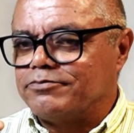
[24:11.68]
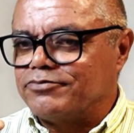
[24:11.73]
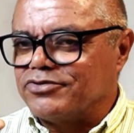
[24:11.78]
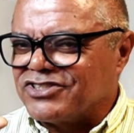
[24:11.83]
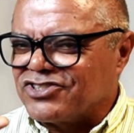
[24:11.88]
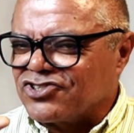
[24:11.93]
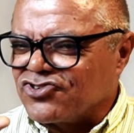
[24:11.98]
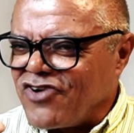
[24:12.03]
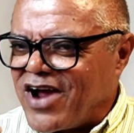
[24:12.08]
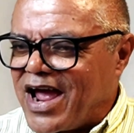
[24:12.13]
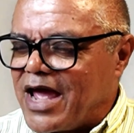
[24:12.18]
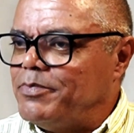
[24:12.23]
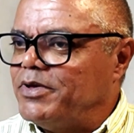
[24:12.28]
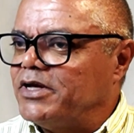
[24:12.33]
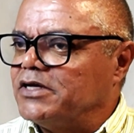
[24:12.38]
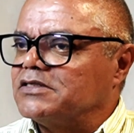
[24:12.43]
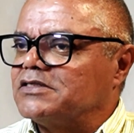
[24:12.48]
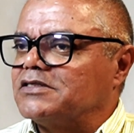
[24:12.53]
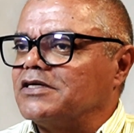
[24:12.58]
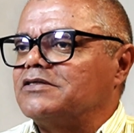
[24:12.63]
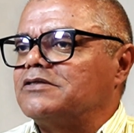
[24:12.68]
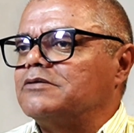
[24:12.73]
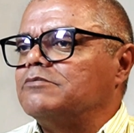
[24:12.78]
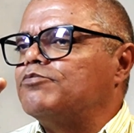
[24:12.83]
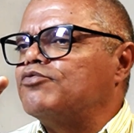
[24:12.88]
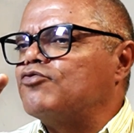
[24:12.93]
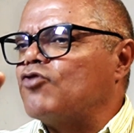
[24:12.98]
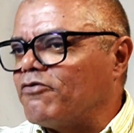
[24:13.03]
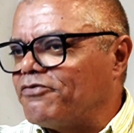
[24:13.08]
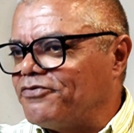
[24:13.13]
prescribing a
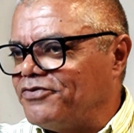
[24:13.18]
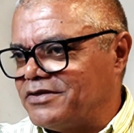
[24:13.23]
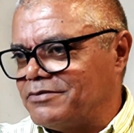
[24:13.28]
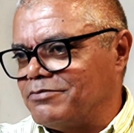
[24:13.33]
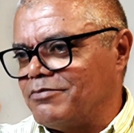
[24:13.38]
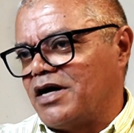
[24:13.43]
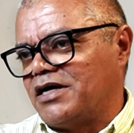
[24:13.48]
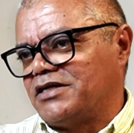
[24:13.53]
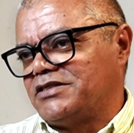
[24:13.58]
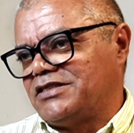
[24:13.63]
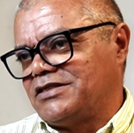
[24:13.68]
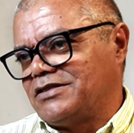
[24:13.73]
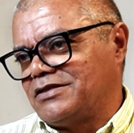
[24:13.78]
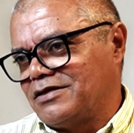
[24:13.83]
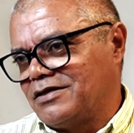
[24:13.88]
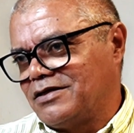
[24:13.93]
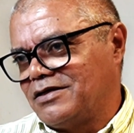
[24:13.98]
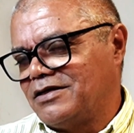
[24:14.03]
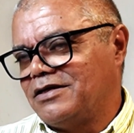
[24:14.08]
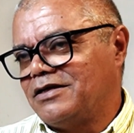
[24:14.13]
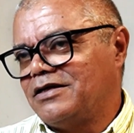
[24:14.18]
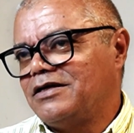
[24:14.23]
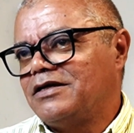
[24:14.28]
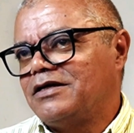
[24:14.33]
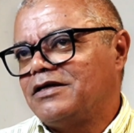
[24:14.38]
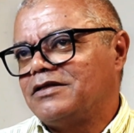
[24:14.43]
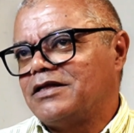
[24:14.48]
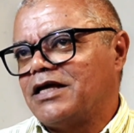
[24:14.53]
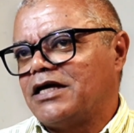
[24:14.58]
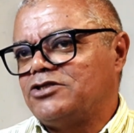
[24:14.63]
certain profit margin
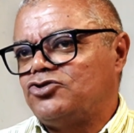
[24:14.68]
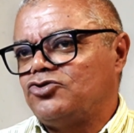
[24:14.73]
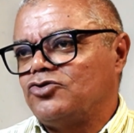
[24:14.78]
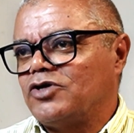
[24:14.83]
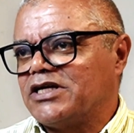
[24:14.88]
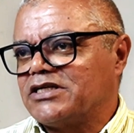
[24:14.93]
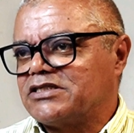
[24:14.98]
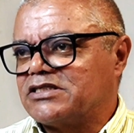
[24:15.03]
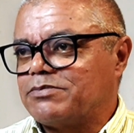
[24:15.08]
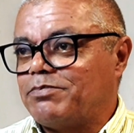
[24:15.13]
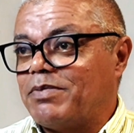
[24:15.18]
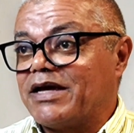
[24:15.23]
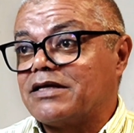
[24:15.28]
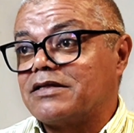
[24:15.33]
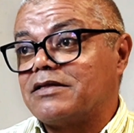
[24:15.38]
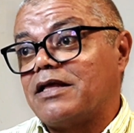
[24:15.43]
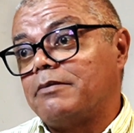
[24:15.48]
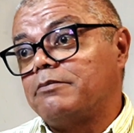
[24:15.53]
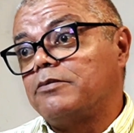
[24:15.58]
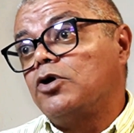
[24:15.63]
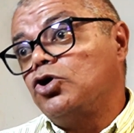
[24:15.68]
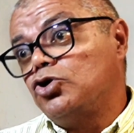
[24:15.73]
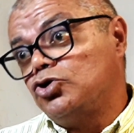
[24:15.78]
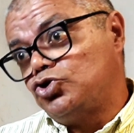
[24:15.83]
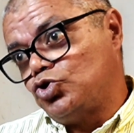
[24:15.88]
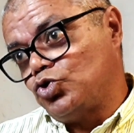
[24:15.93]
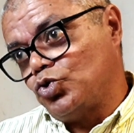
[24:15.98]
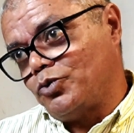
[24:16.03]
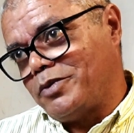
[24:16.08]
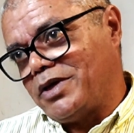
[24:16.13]
that you expect them
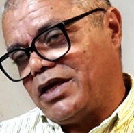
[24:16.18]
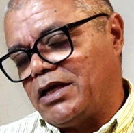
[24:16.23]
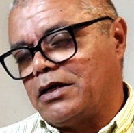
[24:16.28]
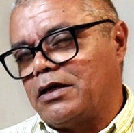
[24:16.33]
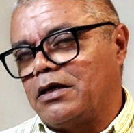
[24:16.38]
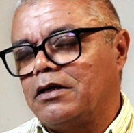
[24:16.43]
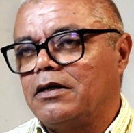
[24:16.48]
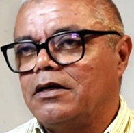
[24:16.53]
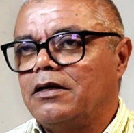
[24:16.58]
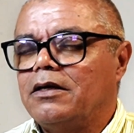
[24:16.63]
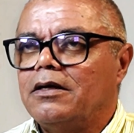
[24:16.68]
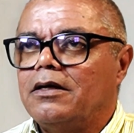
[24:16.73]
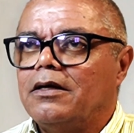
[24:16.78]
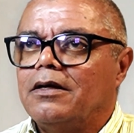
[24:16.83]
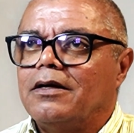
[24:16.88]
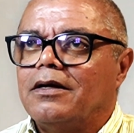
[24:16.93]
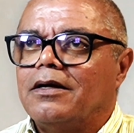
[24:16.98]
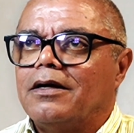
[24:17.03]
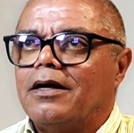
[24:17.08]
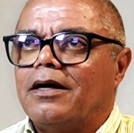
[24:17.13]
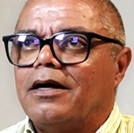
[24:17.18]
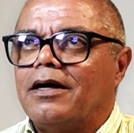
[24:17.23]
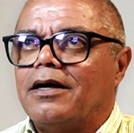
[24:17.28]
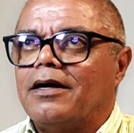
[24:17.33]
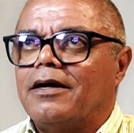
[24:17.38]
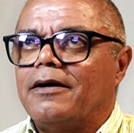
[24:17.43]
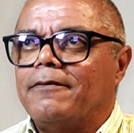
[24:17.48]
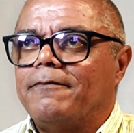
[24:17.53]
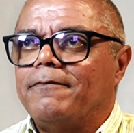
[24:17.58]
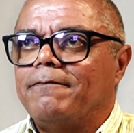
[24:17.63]
to
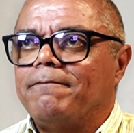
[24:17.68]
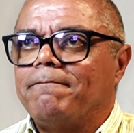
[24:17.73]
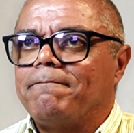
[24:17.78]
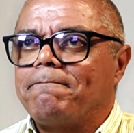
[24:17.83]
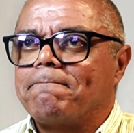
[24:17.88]
make.